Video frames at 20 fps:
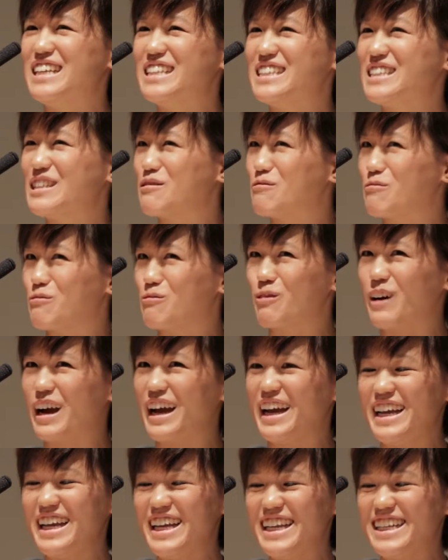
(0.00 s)
is it
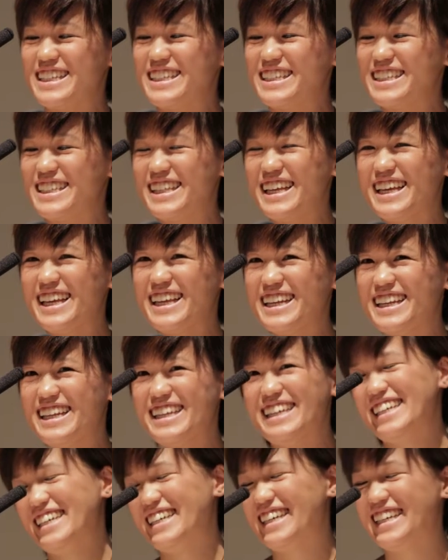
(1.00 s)
right then?